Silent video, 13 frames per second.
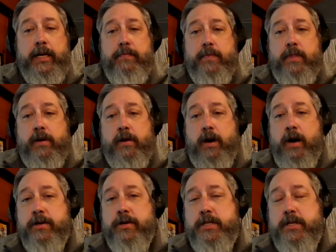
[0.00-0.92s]
There
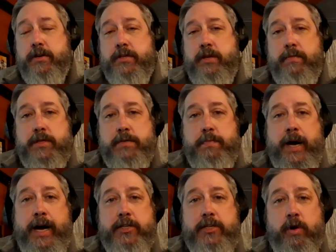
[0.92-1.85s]
are still some
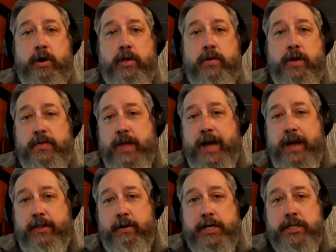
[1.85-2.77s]
spots where you hit
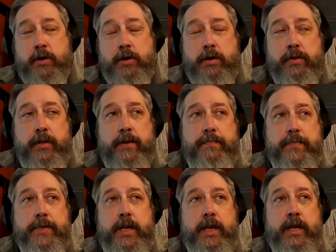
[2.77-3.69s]
that threshold,
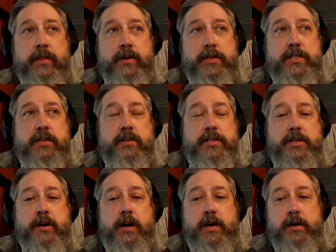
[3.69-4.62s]
and there's still a
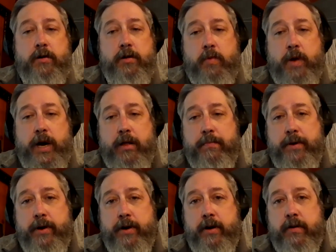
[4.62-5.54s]
stronghold of wild
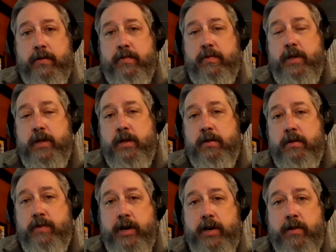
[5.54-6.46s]
birds in
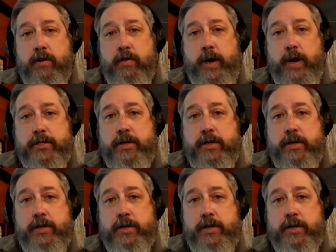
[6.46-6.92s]
the very northwest